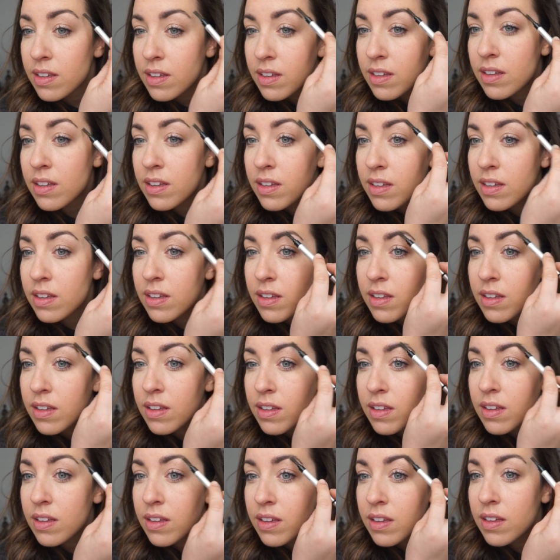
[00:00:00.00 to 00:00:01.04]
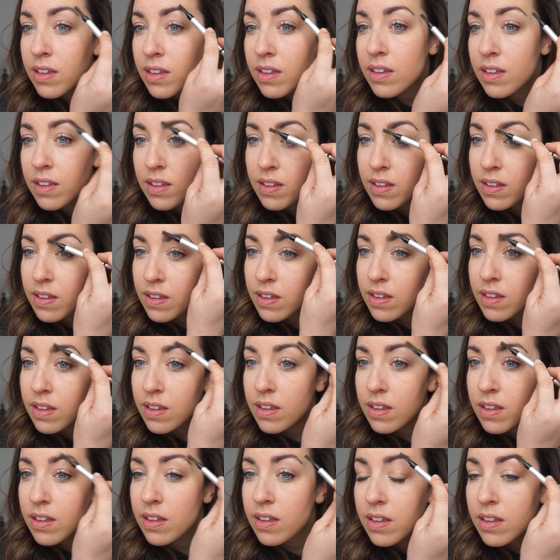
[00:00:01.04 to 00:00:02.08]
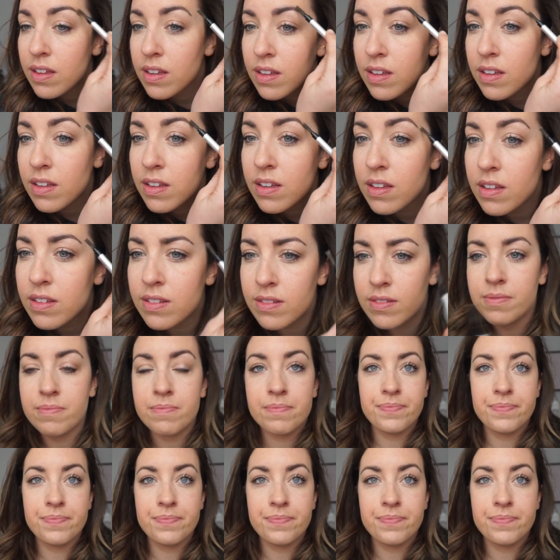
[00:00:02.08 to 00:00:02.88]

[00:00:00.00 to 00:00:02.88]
(no one is talking)